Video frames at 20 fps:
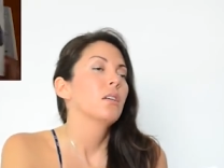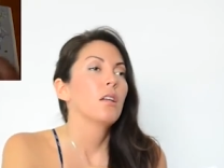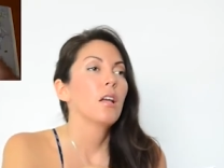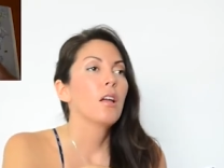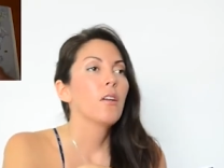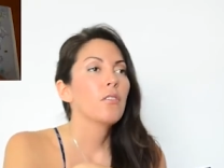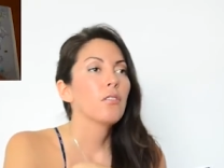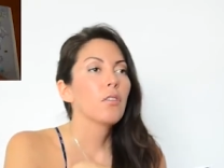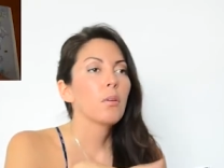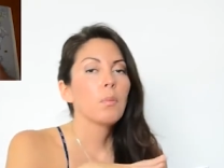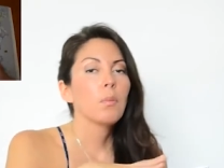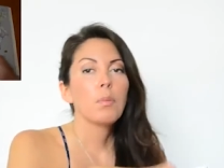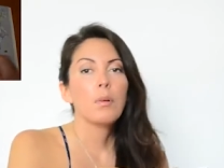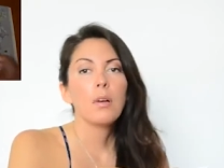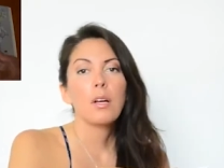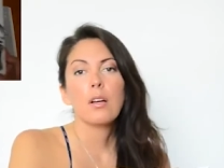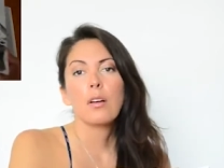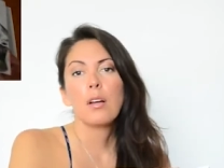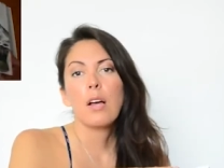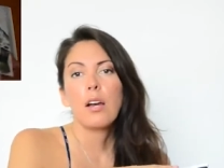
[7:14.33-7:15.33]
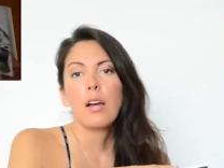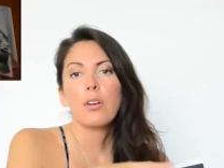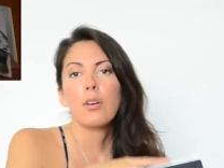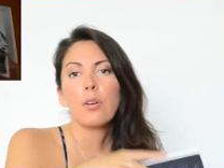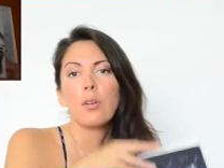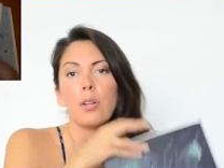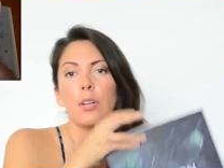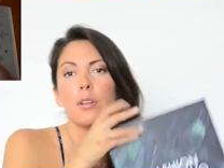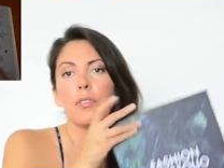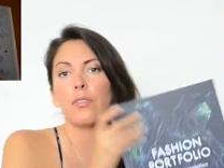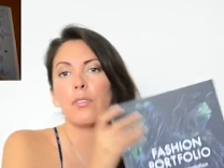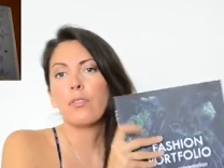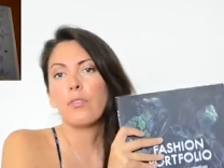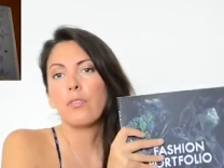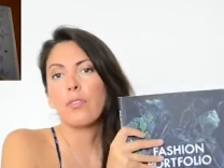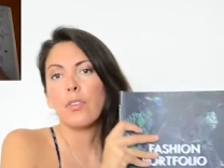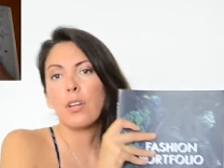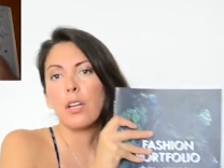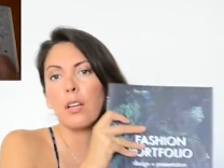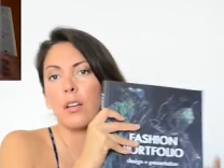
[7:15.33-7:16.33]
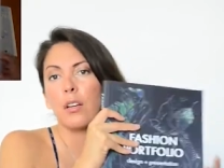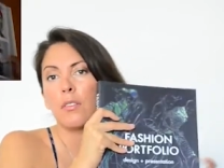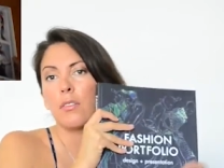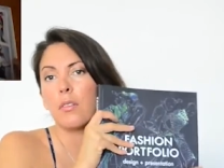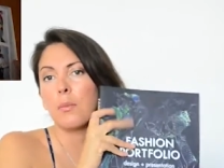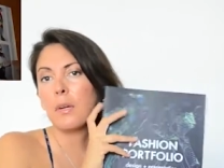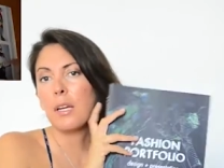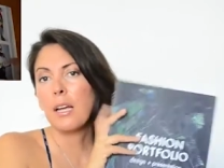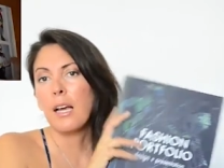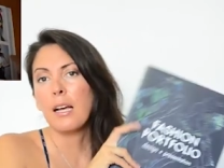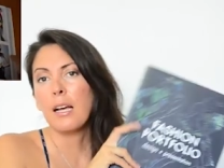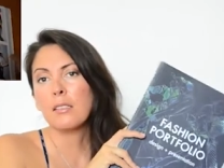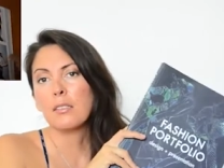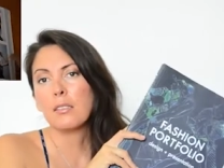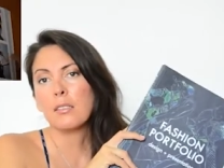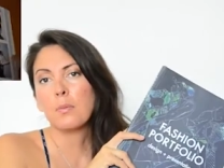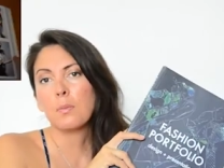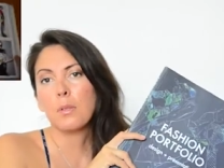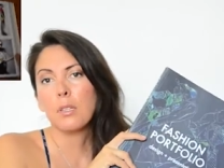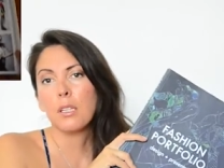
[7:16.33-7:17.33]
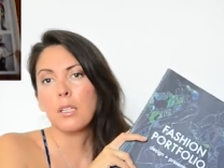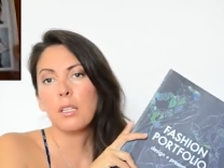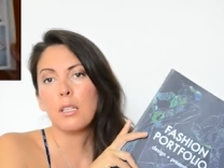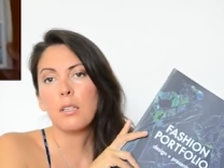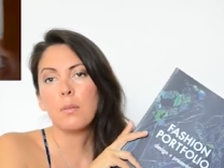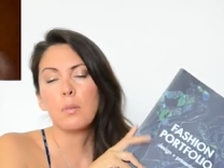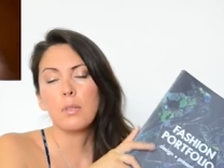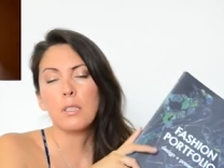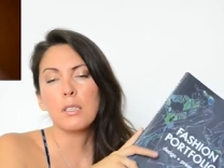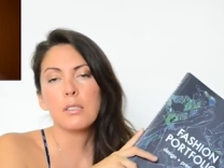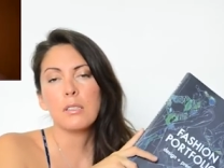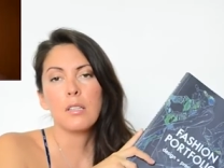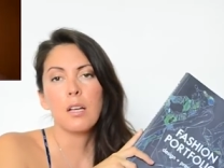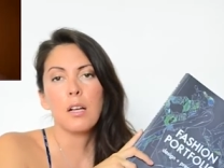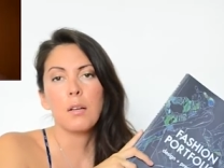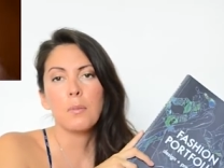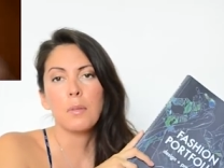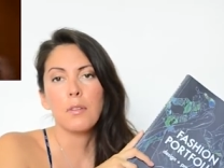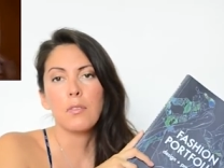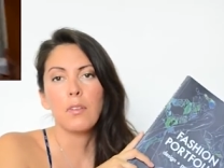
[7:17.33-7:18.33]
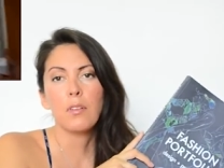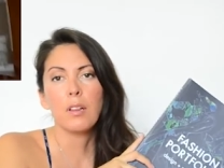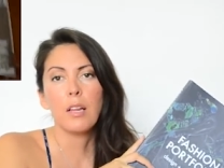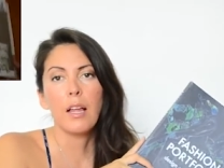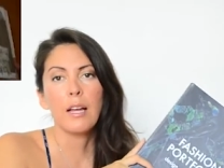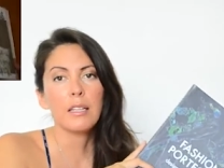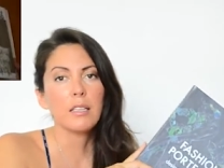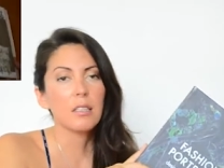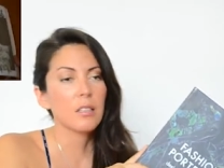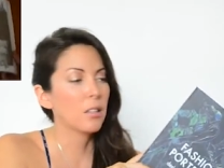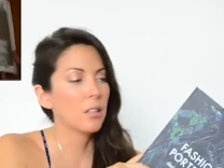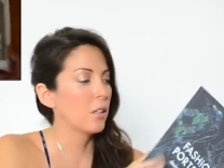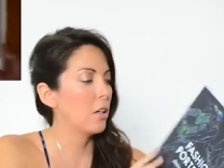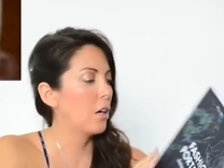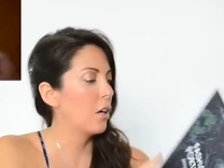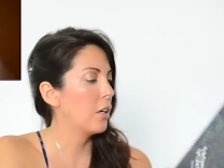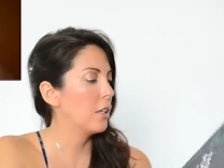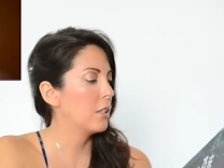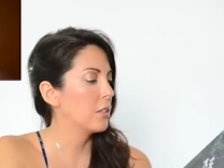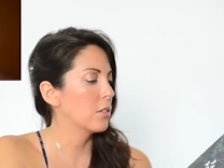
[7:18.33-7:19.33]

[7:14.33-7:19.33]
if some I don't know if if somebody has this book, can you please tell me if you liked it or not?